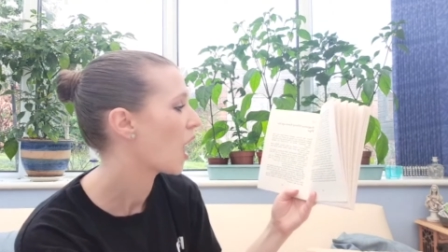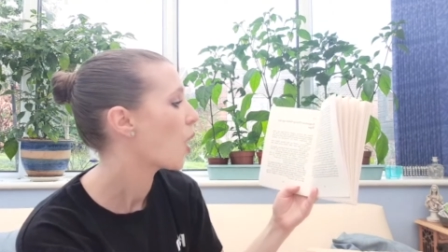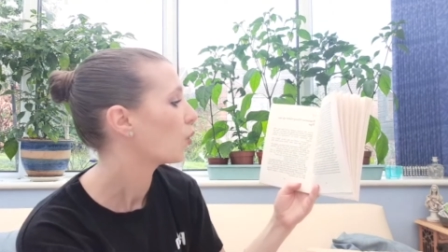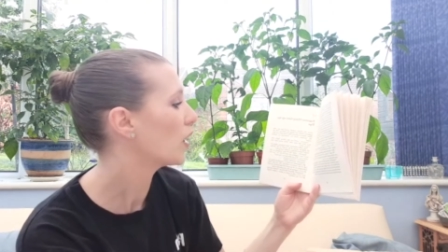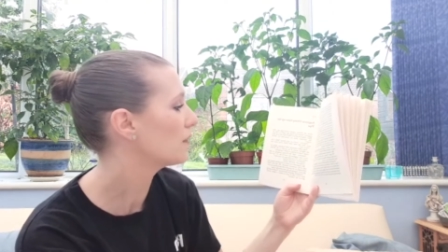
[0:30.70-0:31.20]

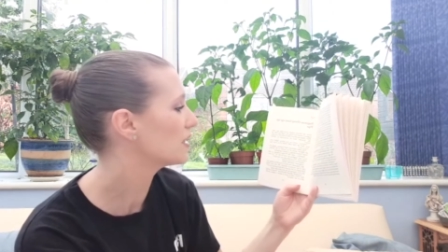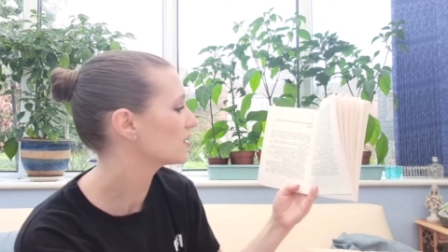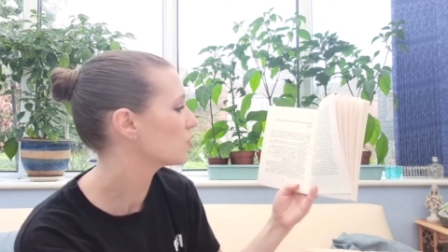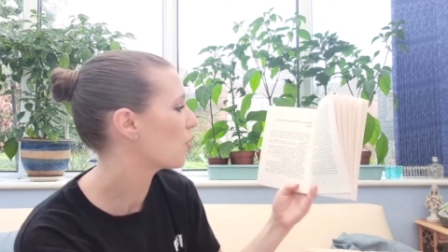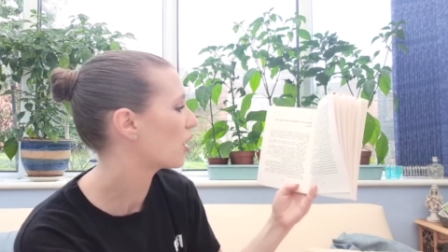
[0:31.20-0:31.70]
When
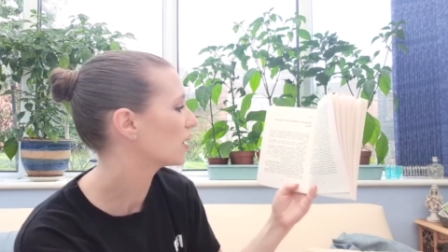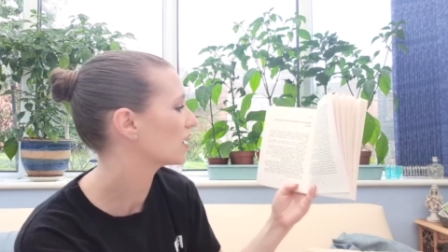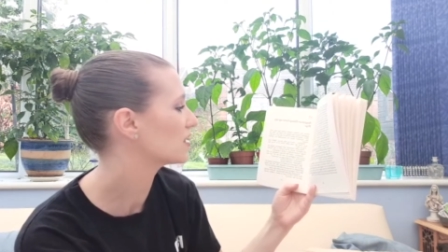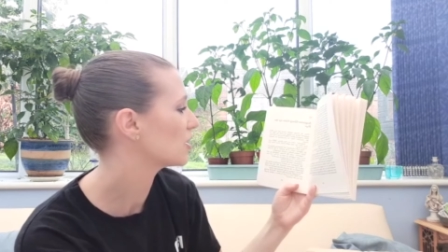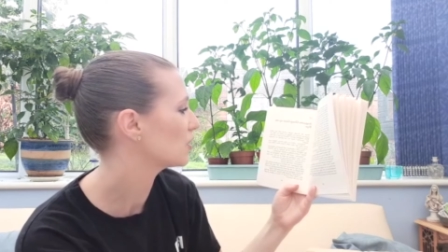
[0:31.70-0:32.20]
Mr.
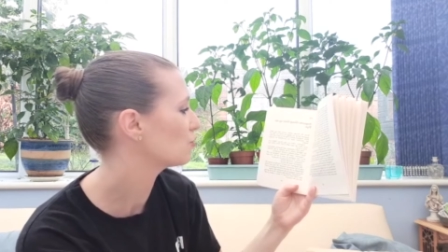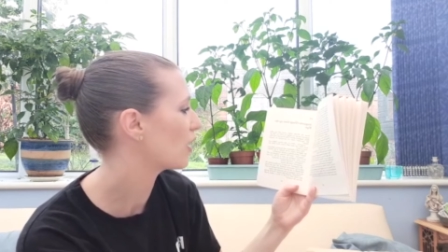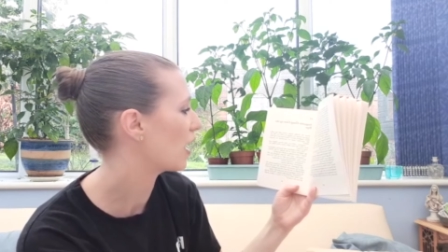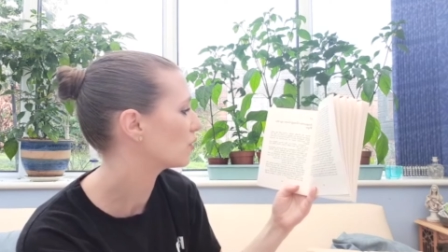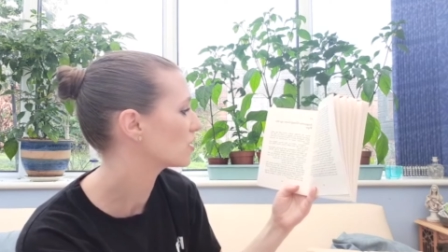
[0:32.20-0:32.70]
Wonka turned
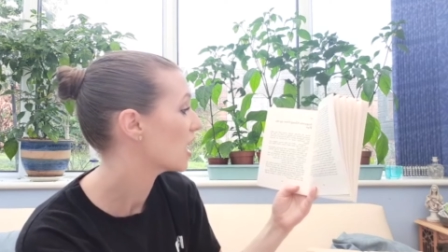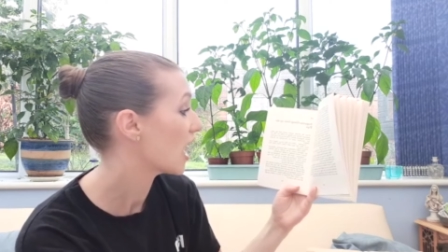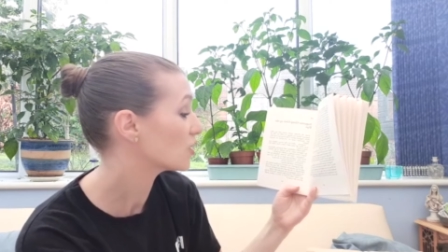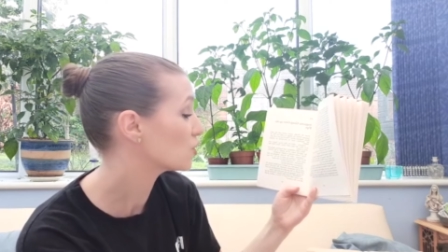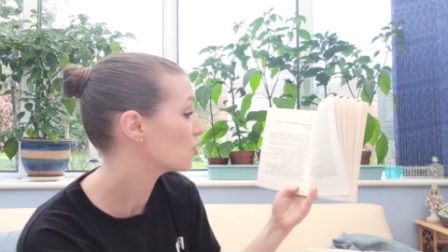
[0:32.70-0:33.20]
round
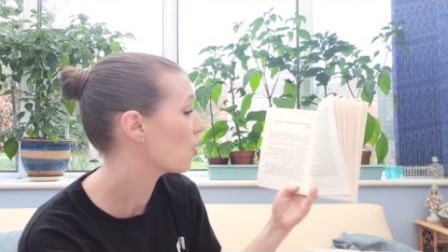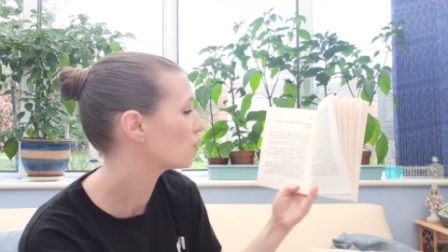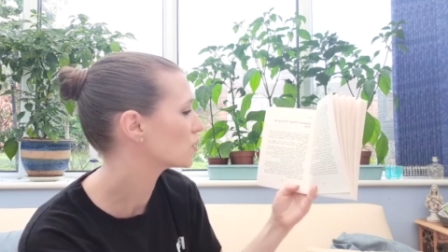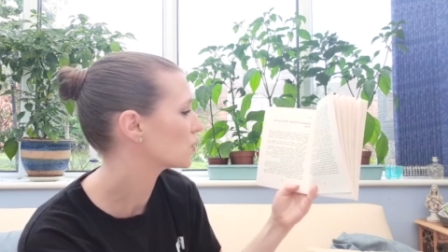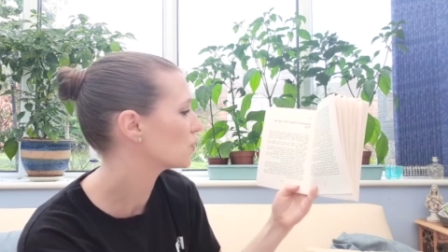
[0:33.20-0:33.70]
and saw
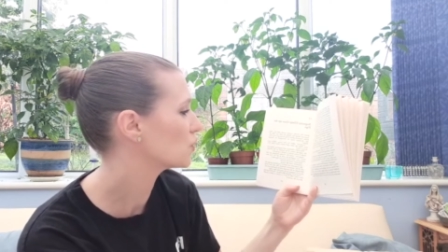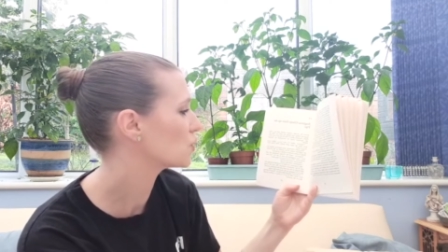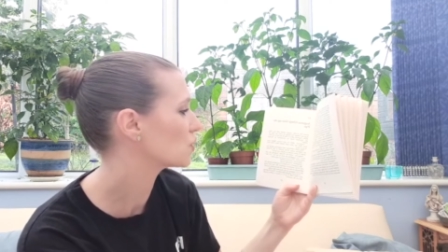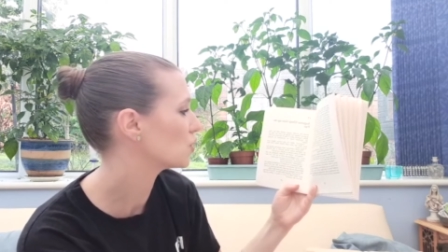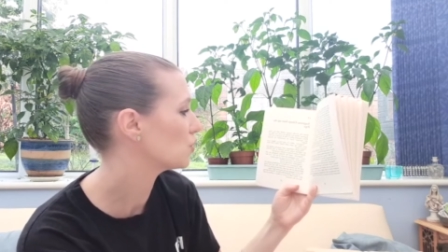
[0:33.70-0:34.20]
what
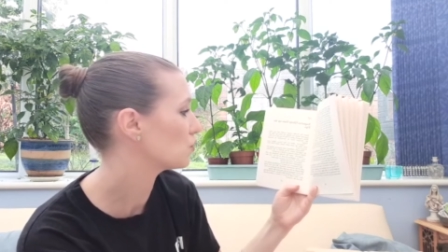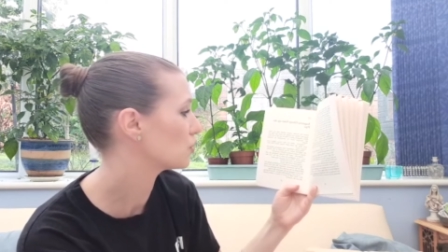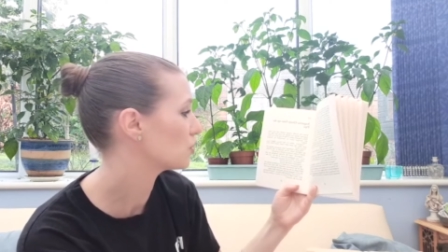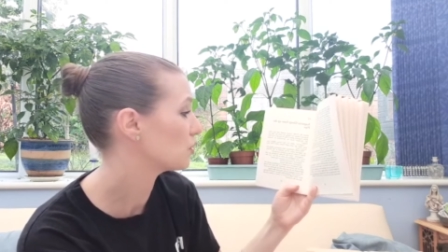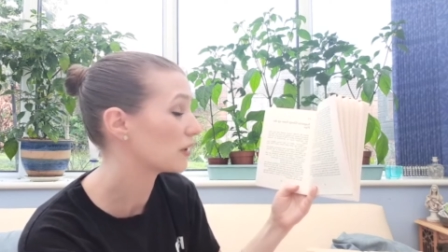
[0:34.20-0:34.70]
Augustus Gloop was
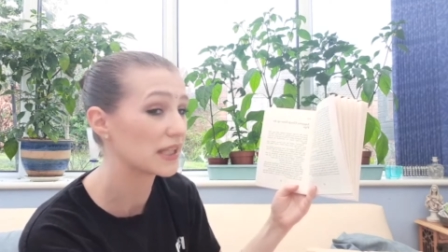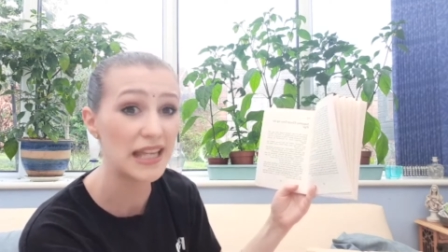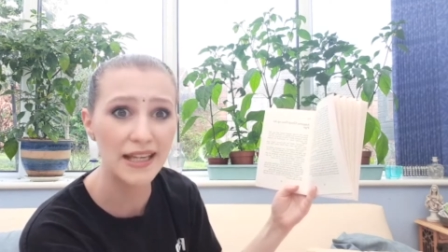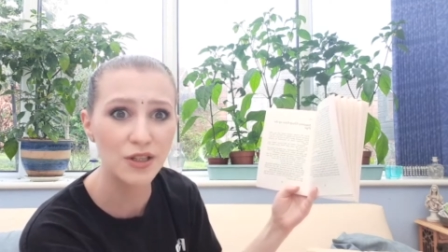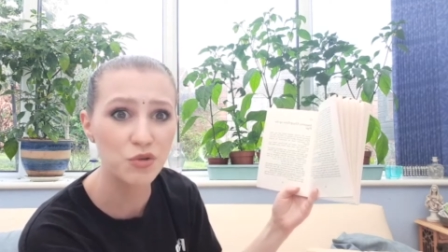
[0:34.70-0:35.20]
doing,
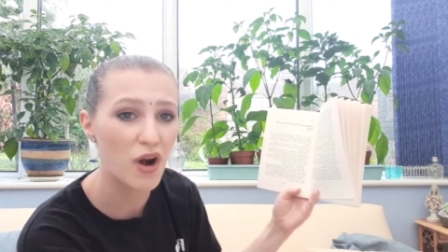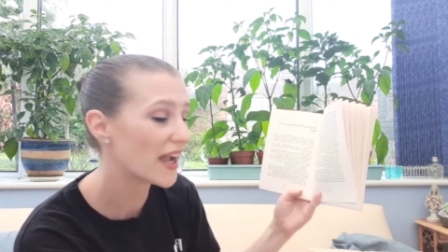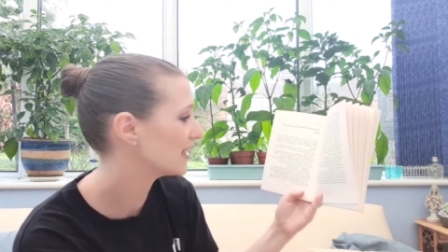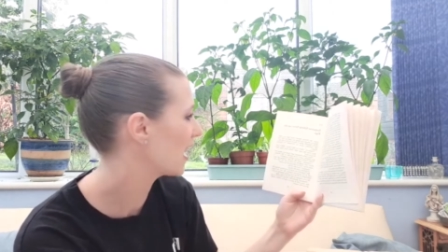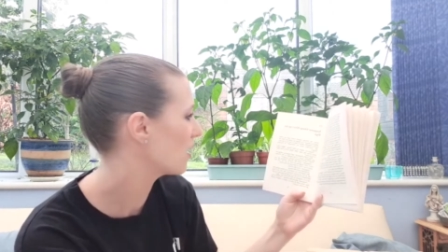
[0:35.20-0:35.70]
he
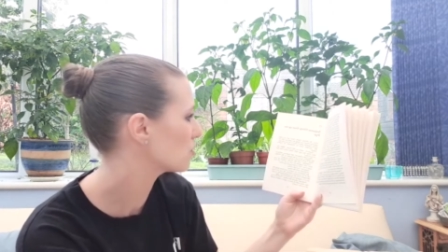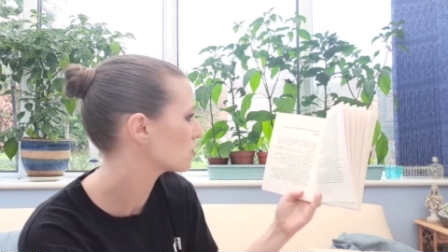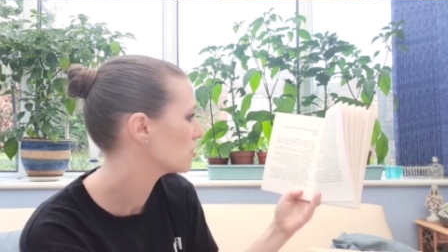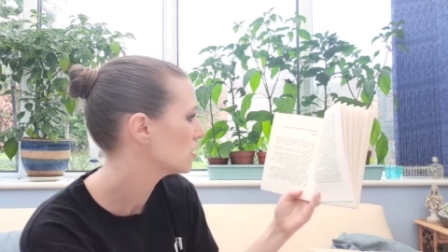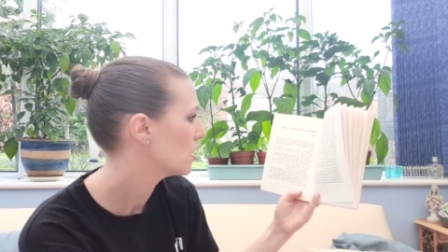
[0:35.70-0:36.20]
cried out,
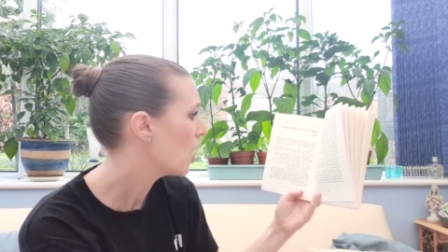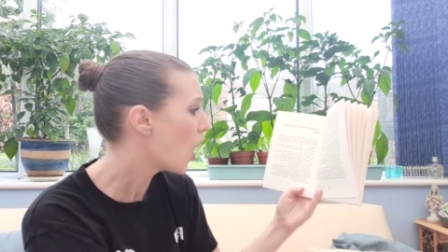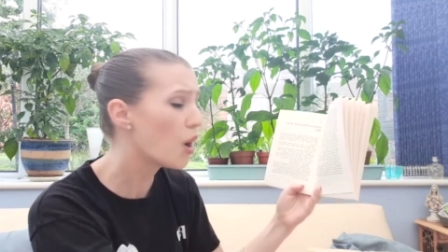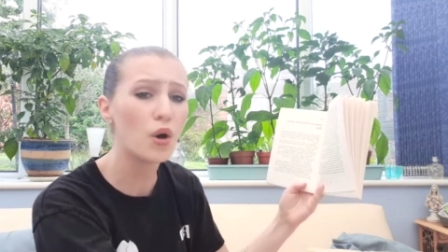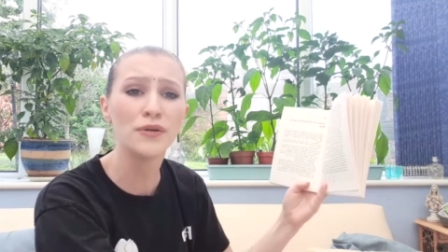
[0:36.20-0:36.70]

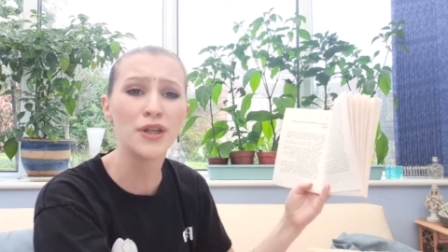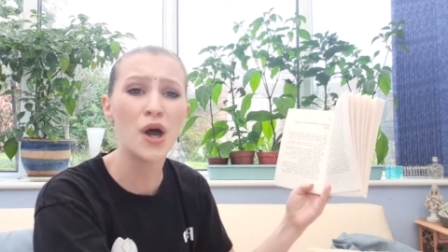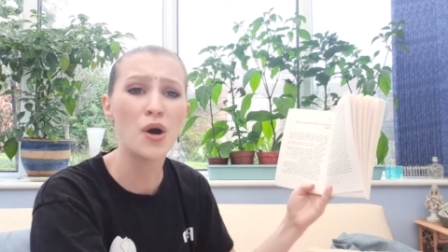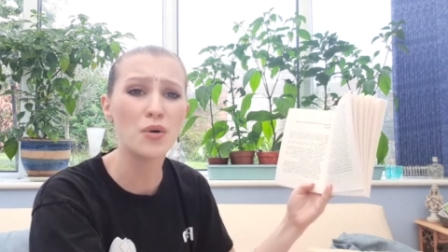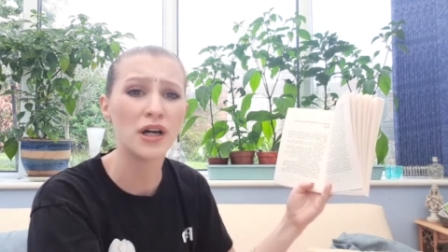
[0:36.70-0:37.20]
"Oh
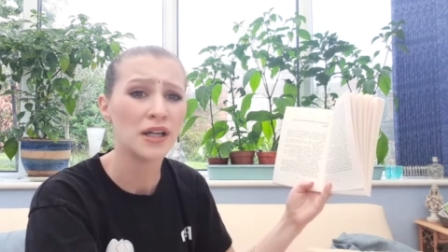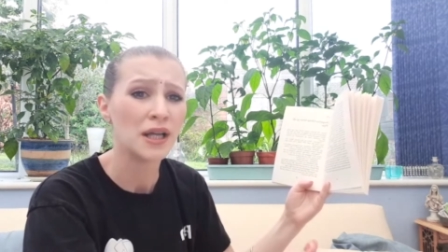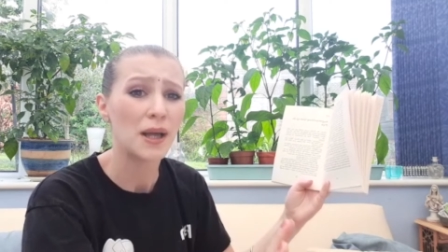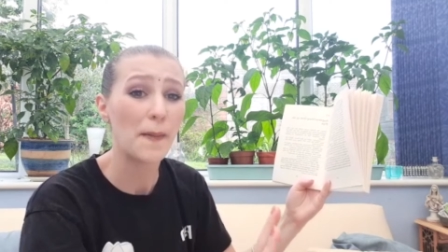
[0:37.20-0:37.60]
no!